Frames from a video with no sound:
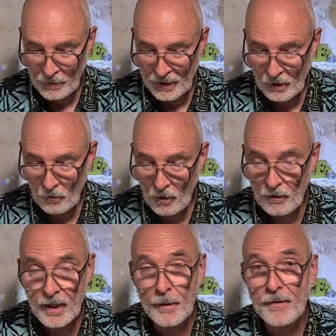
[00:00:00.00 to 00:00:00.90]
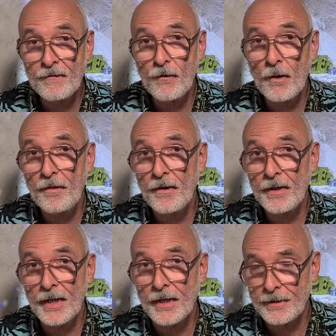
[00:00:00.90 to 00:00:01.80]
But he woke up at
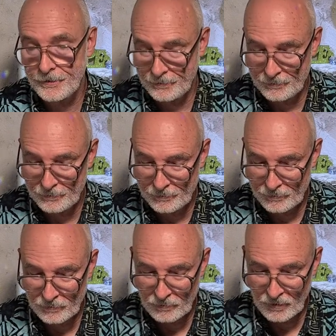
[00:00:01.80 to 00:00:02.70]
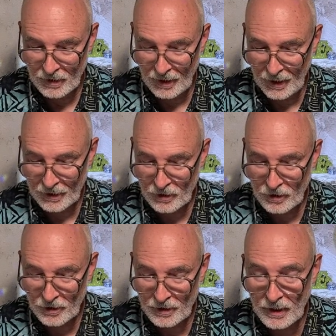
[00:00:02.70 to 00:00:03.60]
4:30 and
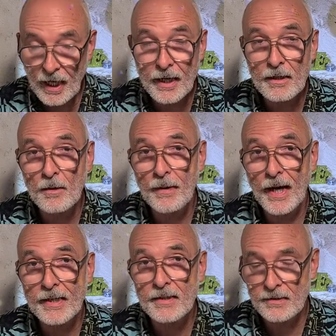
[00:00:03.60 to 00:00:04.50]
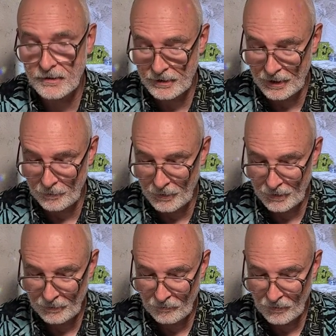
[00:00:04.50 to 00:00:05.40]
could not go back to sleep.
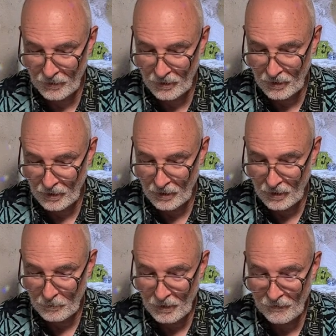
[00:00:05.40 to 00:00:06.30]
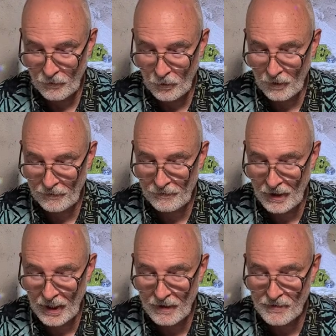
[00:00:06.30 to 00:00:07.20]
Before
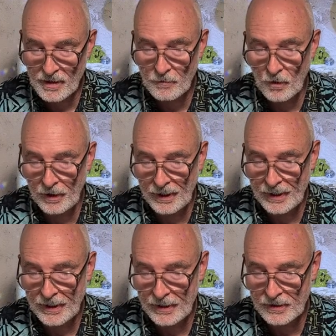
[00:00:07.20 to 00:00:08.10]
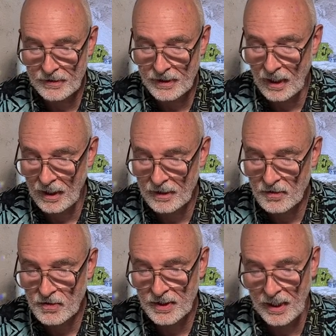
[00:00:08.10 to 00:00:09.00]
5 in the morning, his
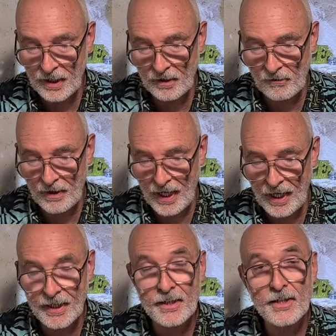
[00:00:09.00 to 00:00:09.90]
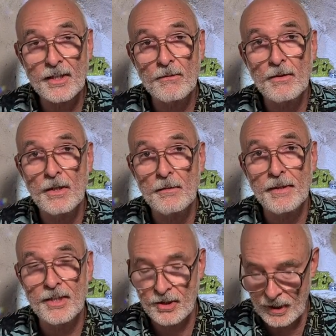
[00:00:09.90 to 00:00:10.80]
young son ran into the
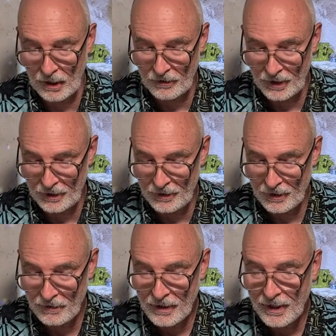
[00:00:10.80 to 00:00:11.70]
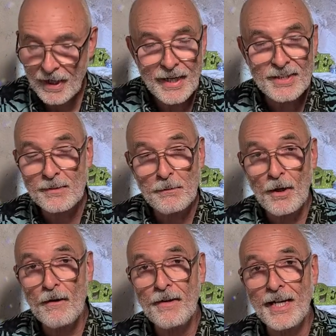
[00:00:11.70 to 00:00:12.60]
room and shouted, "It's
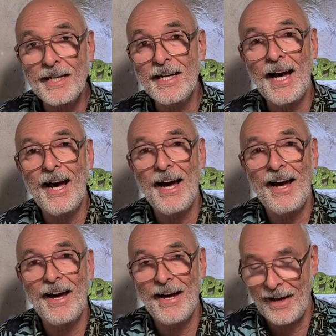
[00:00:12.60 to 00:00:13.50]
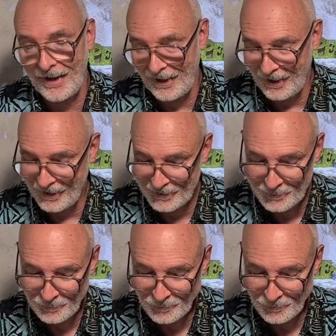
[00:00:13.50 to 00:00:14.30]
moving day!"